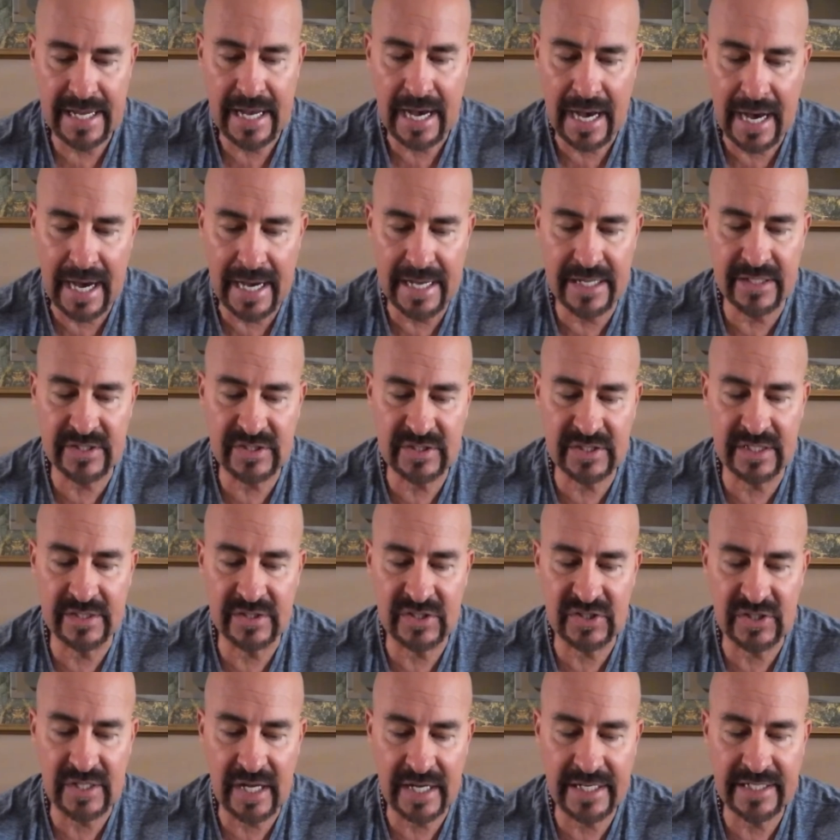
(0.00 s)
highest
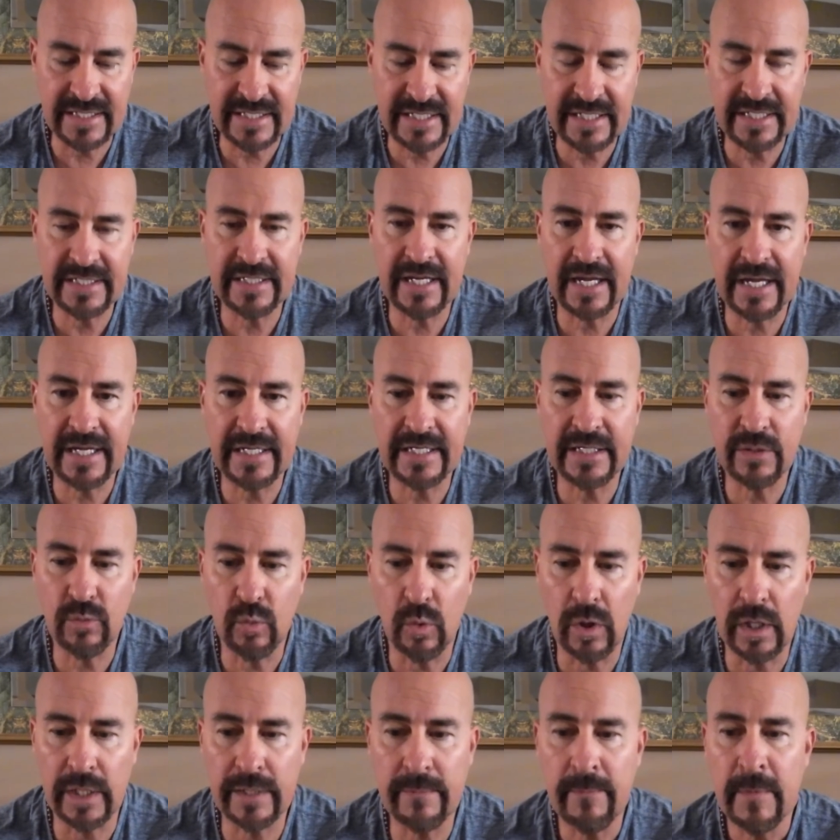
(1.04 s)
since
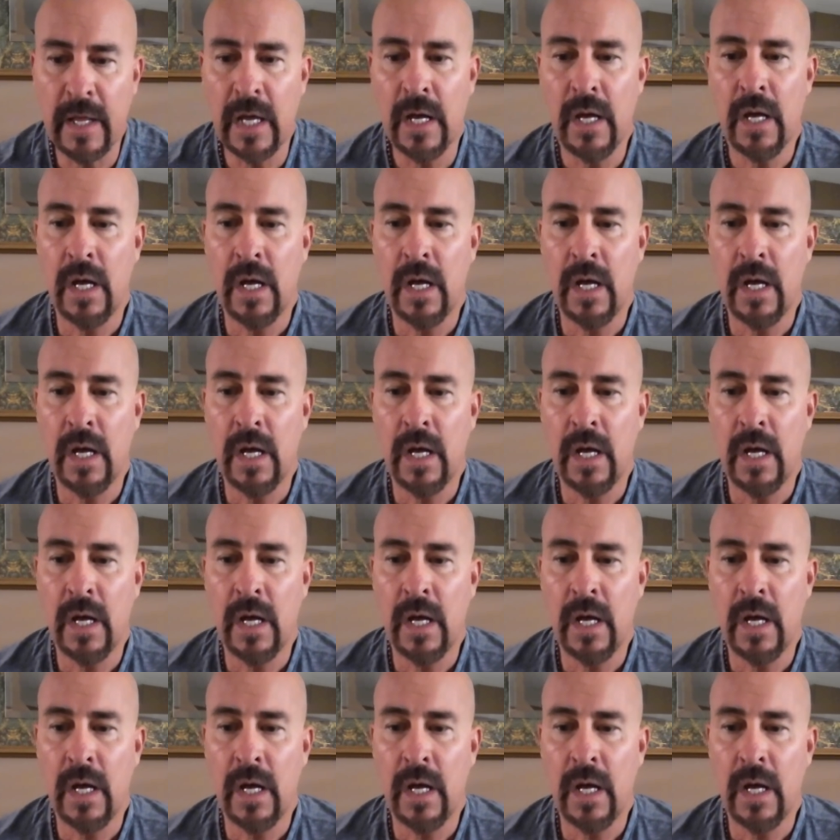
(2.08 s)
1981.